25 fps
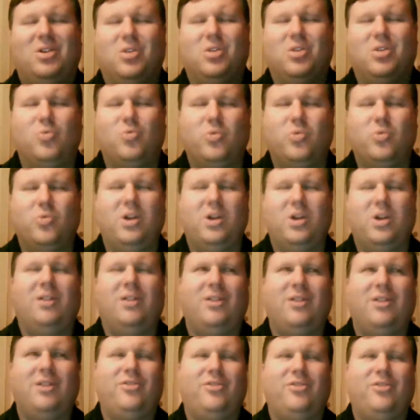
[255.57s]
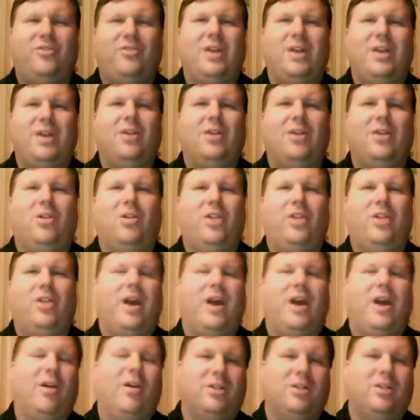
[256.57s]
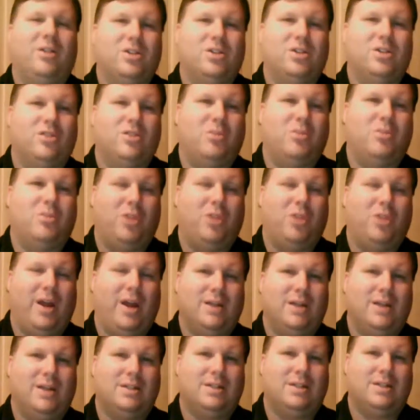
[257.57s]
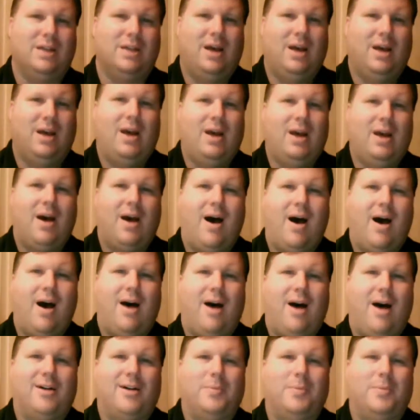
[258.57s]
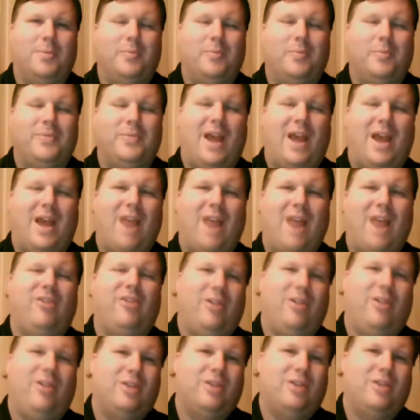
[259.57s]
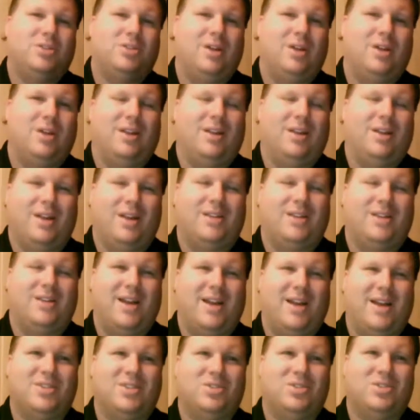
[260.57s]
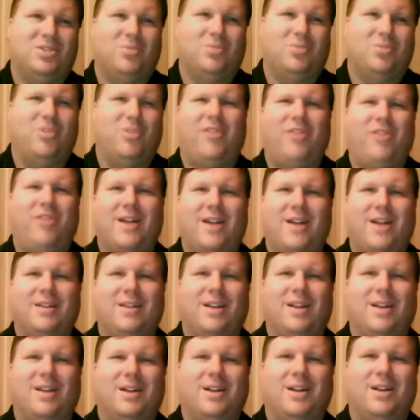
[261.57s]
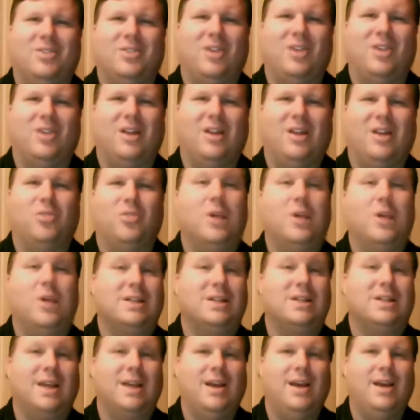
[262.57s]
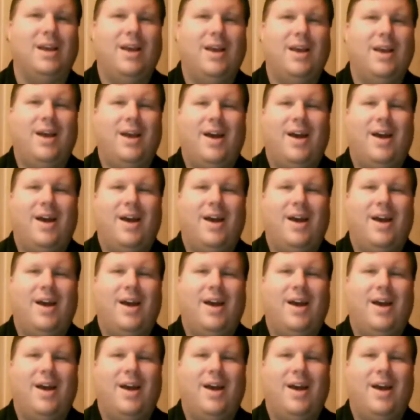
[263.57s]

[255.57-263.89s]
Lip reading: can really feel the heritage of the place. And I feel that's reflected in its whiskey.